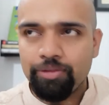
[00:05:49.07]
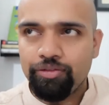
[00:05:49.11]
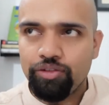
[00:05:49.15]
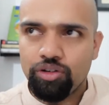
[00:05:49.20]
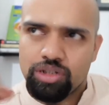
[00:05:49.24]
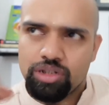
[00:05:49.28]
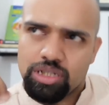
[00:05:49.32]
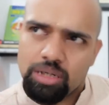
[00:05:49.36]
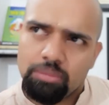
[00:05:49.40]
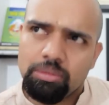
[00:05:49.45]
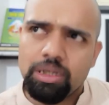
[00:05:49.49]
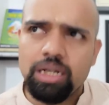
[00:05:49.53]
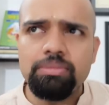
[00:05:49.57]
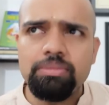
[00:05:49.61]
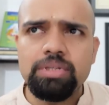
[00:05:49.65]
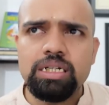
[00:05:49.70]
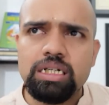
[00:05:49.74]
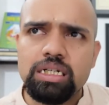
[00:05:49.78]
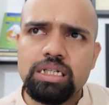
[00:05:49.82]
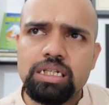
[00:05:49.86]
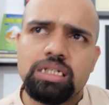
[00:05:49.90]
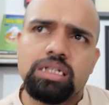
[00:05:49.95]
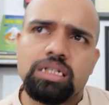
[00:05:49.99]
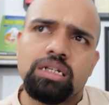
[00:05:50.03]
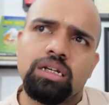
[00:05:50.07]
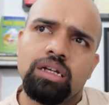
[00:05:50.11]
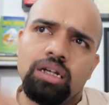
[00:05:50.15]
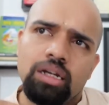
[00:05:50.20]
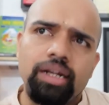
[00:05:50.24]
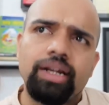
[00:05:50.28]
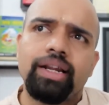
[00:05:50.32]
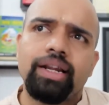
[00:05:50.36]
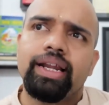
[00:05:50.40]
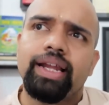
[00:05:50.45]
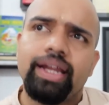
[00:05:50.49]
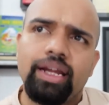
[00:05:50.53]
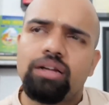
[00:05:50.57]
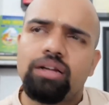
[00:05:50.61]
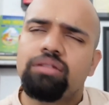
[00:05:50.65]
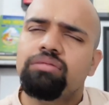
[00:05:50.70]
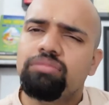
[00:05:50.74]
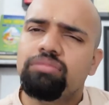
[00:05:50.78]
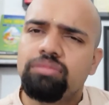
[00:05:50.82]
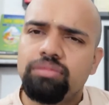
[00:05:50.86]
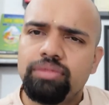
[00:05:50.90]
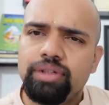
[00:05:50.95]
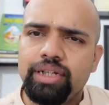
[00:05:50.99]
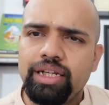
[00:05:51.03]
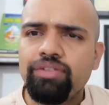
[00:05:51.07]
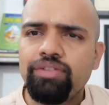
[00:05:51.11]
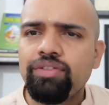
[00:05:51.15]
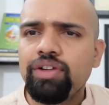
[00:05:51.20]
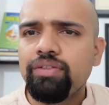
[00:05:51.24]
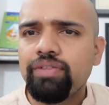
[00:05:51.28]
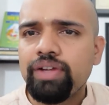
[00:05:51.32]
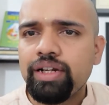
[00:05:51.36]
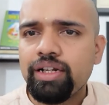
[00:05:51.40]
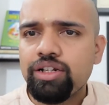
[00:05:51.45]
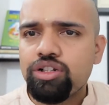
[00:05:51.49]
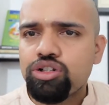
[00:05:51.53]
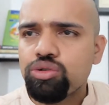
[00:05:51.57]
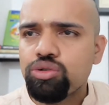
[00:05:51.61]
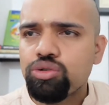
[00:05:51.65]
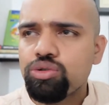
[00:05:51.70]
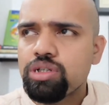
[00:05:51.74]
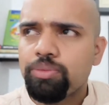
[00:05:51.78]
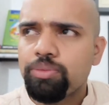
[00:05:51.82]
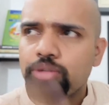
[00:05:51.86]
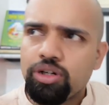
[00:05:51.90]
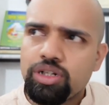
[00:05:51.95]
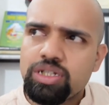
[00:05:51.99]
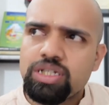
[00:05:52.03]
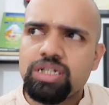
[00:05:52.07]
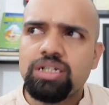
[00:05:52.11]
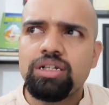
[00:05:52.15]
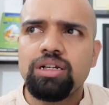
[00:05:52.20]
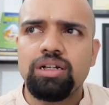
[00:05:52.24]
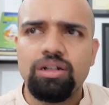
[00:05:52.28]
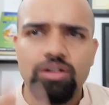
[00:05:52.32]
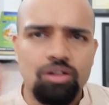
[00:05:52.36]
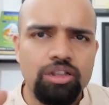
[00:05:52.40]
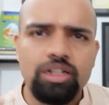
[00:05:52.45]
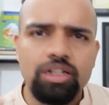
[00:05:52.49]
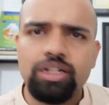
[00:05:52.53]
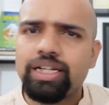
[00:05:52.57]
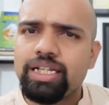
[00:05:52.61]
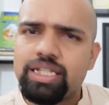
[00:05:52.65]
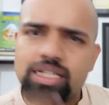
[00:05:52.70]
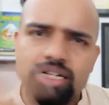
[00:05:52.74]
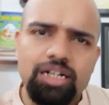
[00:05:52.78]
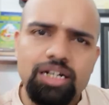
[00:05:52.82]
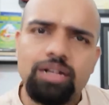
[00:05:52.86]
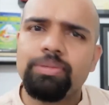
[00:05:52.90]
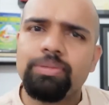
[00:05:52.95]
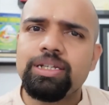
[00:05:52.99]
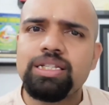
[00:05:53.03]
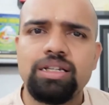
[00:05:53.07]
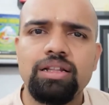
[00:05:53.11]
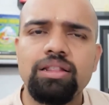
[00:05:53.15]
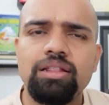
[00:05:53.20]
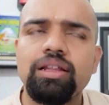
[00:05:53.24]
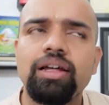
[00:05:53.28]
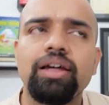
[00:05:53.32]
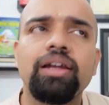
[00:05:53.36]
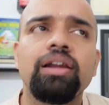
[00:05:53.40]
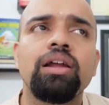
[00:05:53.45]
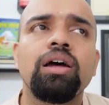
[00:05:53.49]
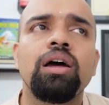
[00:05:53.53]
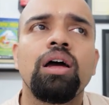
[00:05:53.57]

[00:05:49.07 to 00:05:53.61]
Sometimes it is like even when it shows up on the test, it will be still there.